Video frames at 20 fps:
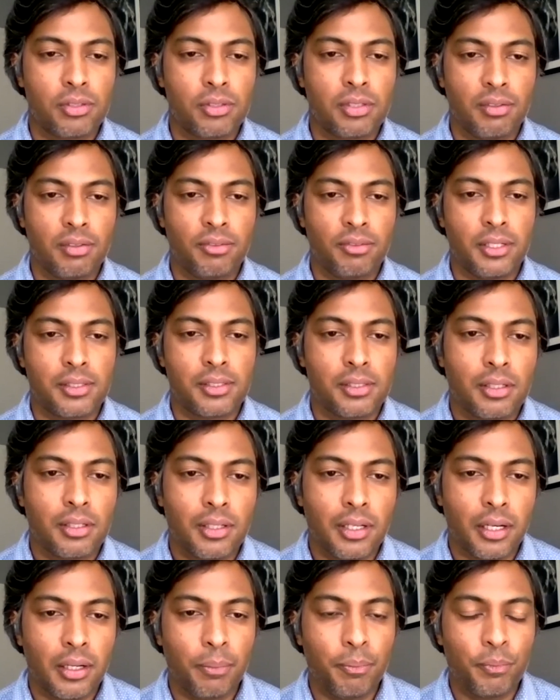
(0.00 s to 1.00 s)
serverless
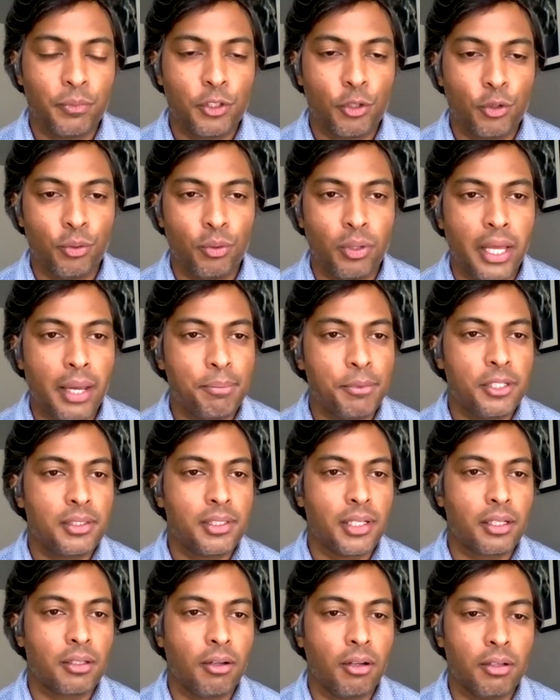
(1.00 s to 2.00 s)
through Lambda
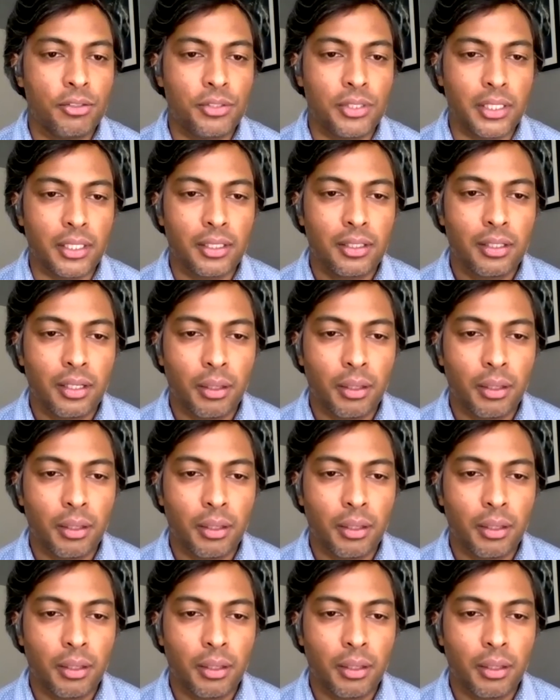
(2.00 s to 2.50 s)
technology.